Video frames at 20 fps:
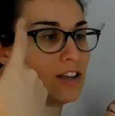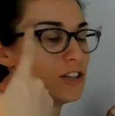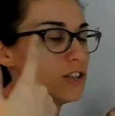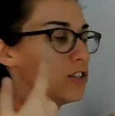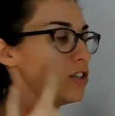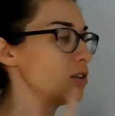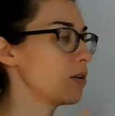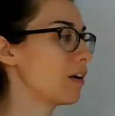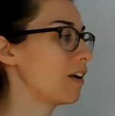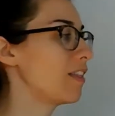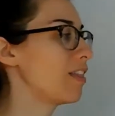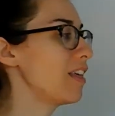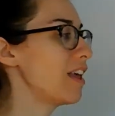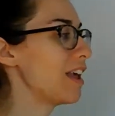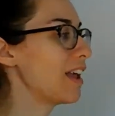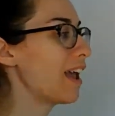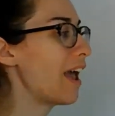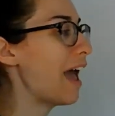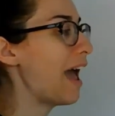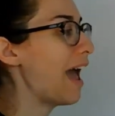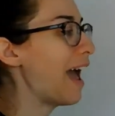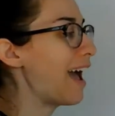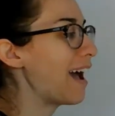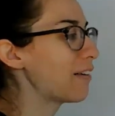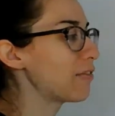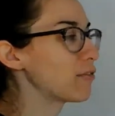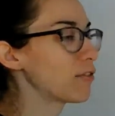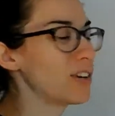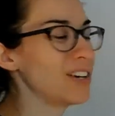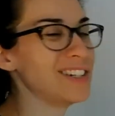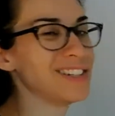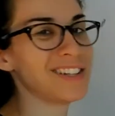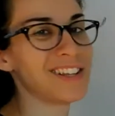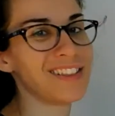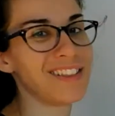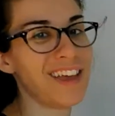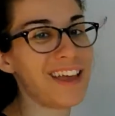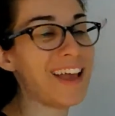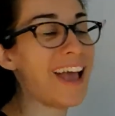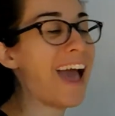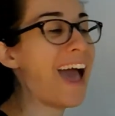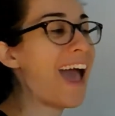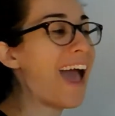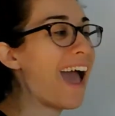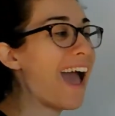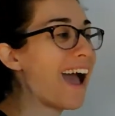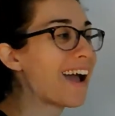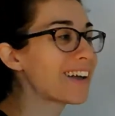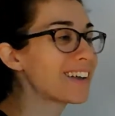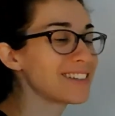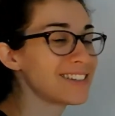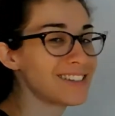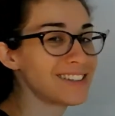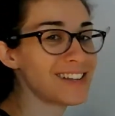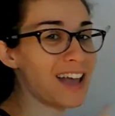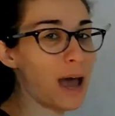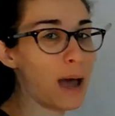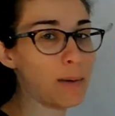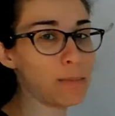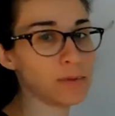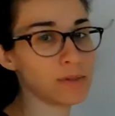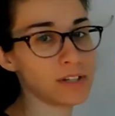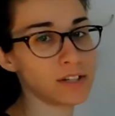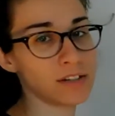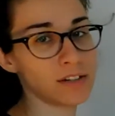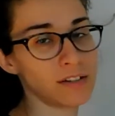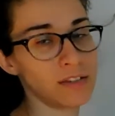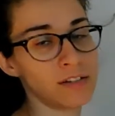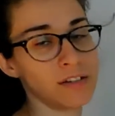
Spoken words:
So you can think afferent, they accept